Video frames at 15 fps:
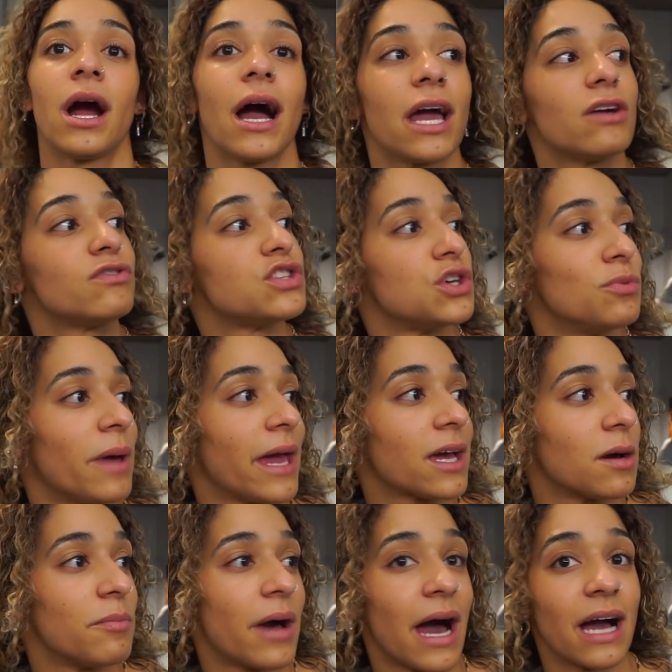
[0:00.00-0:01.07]
I have two
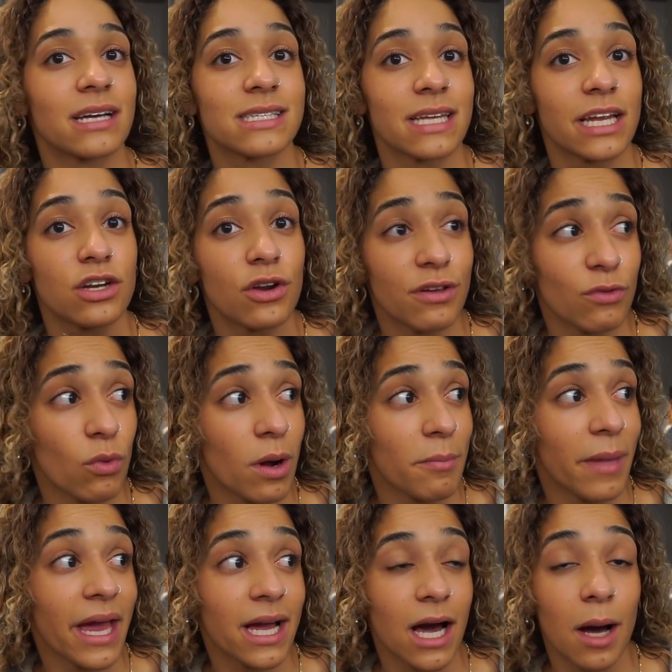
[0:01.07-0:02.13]
makeup bags and I don't even wear
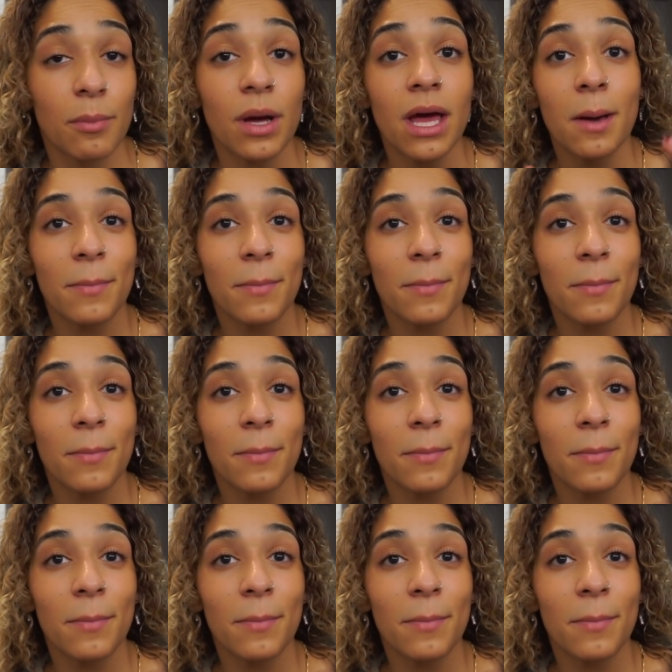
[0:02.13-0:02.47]
makeup,